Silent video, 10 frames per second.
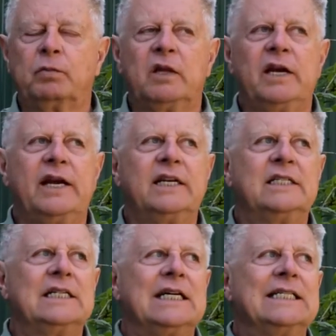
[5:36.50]
It
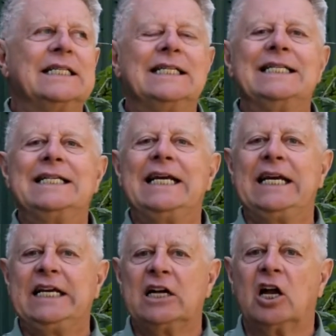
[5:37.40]
doesn't
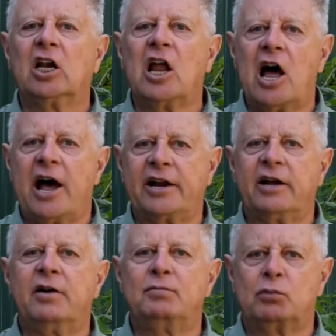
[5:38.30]
need a lot
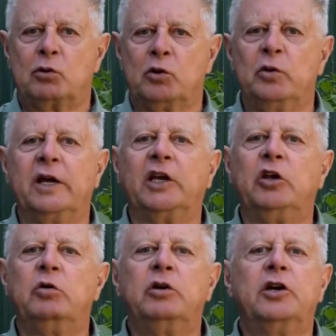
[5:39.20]
of pruning.
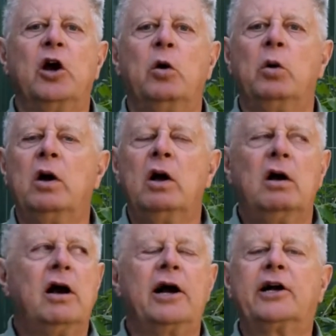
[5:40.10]
You can go
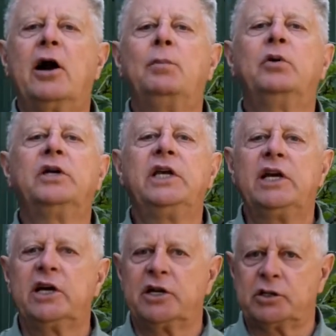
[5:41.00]
a couple
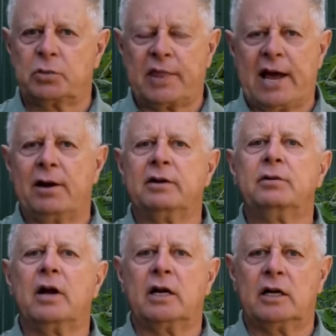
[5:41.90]
years without
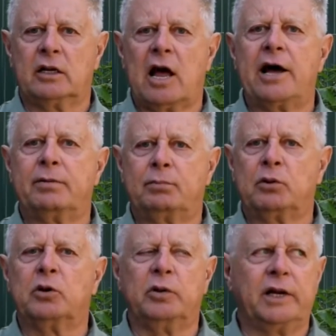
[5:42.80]
a lot of
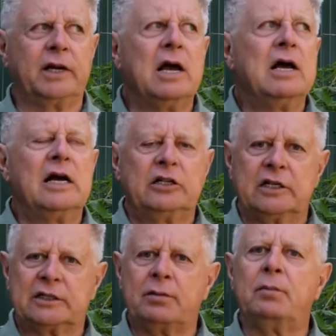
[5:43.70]
pruning.
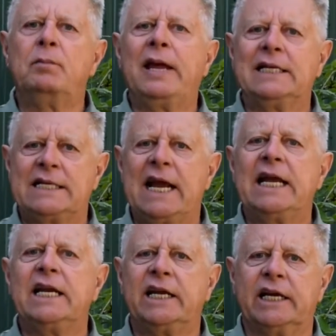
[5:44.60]
Just
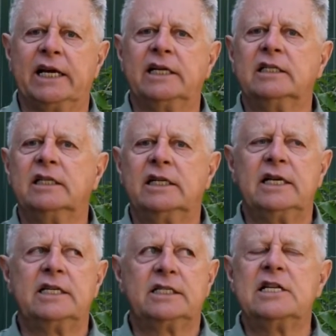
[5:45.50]
maintaining it
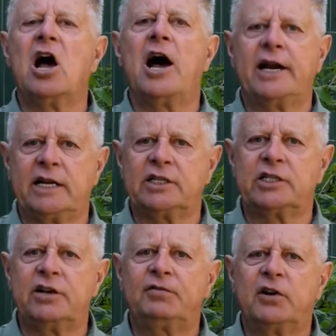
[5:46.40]
is not as
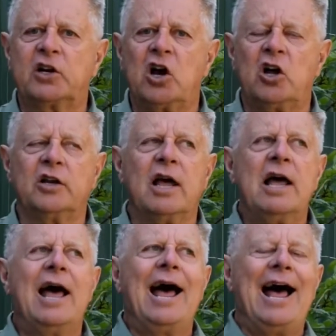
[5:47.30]
difficult.
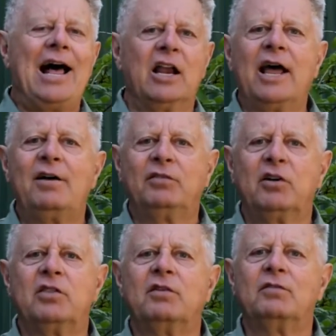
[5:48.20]

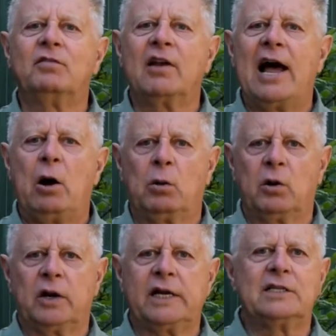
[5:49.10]
However, the
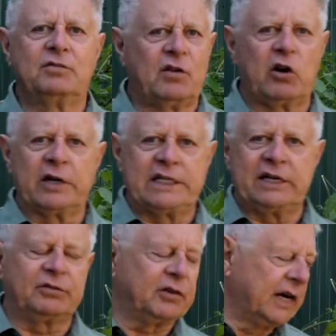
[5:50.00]
flower is very
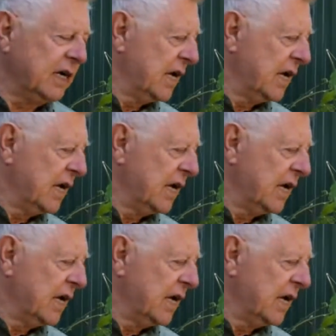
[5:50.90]
different.